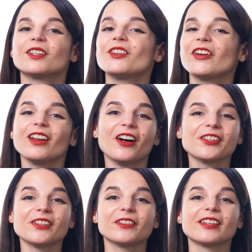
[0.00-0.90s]
You can
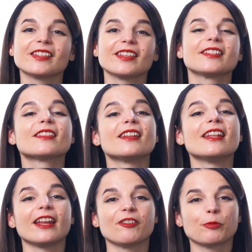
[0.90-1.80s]
also listen to the
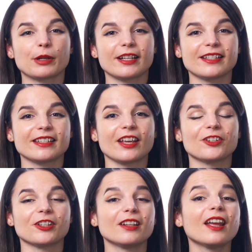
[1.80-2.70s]
native
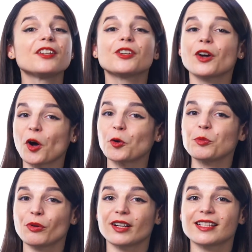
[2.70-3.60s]
pronunciation and your own
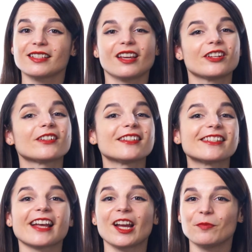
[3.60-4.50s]
pronunciation
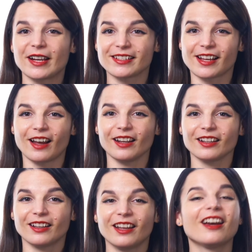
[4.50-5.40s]
side by side.
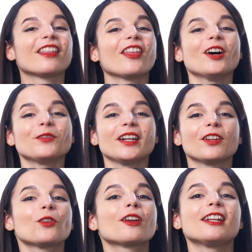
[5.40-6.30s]
That way,
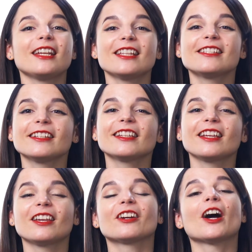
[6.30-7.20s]
you can instantly
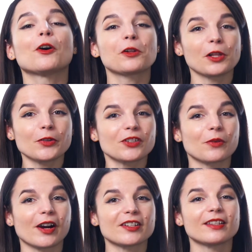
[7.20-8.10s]
hear how close you
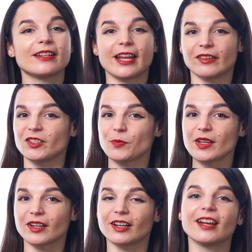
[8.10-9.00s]
are to the native
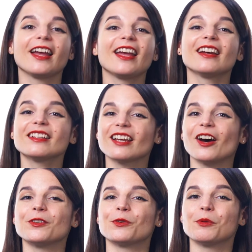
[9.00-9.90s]
speaker and
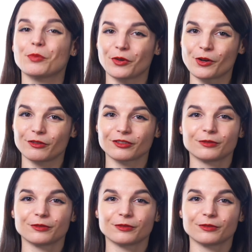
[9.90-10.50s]
how to improve.